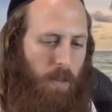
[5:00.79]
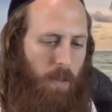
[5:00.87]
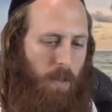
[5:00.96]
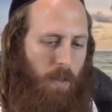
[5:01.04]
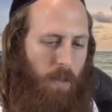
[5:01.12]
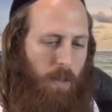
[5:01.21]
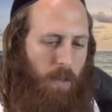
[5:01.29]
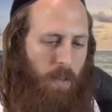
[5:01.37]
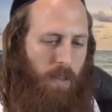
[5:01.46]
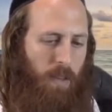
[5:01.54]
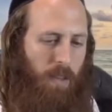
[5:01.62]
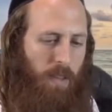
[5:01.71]

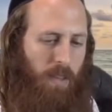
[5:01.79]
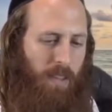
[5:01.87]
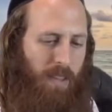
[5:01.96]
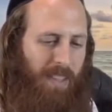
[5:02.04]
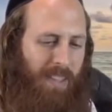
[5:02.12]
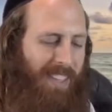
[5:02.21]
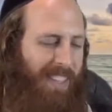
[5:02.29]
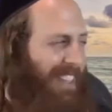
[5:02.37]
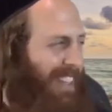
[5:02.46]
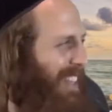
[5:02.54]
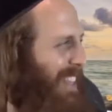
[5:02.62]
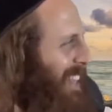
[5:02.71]

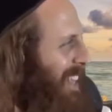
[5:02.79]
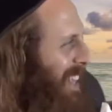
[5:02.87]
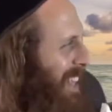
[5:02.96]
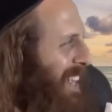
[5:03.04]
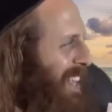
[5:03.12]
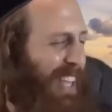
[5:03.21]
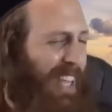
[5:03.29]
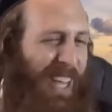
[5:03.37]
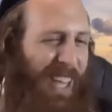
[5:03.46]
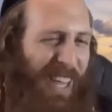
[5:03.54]
[no speech]